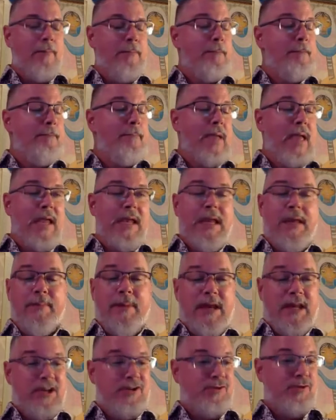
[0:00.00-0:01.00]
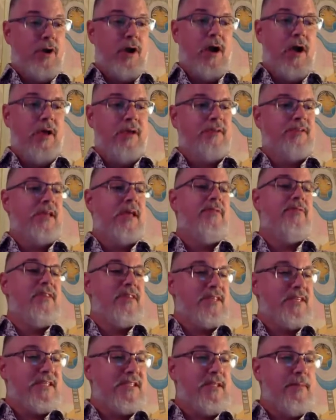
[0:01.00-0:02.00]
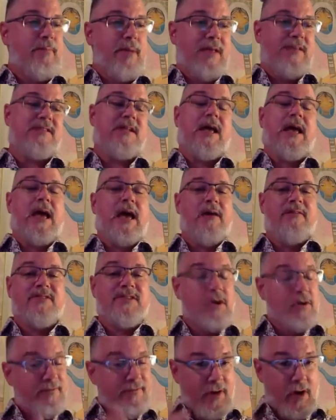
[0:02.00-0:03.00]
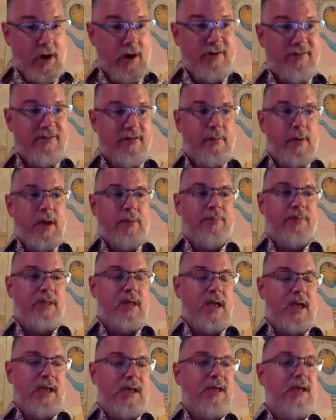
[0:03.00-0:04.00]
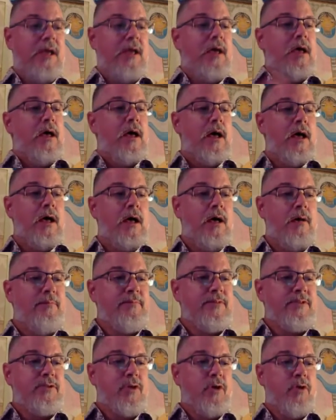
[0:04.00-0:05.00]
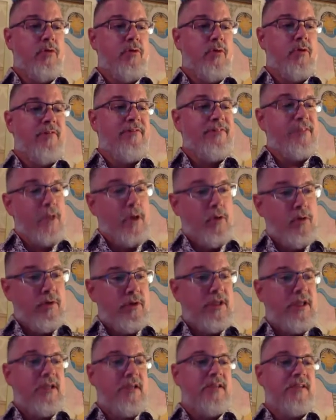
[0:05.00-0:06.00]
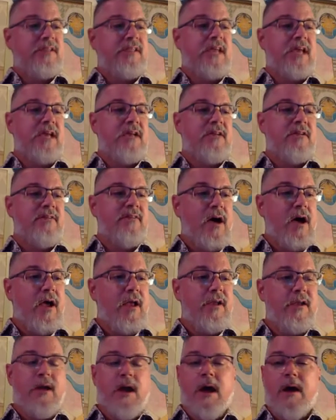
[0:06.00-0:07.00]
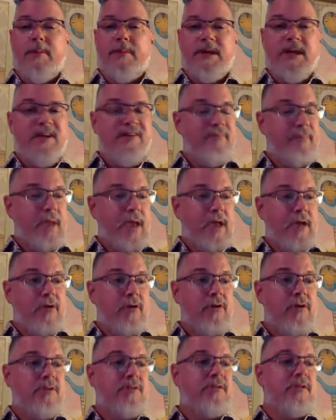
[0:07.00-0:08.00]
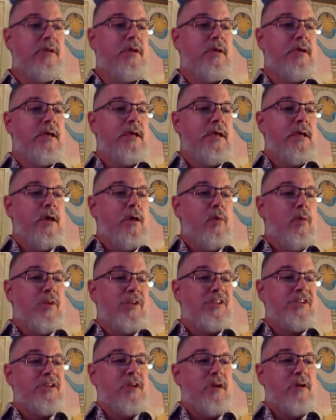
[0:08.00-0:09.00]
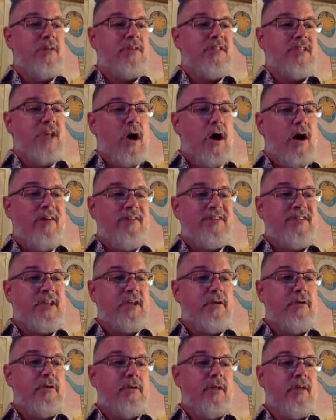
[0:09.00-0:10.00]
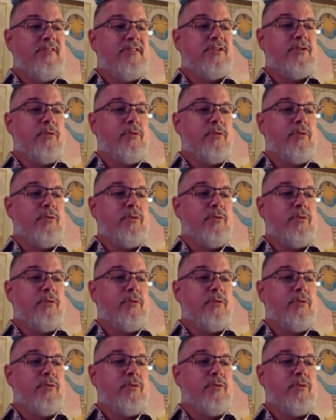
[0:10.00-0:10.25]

many, many tries, and this is the best I have so far for my play. So Float is a divine comedy of manners, which tells the off-center love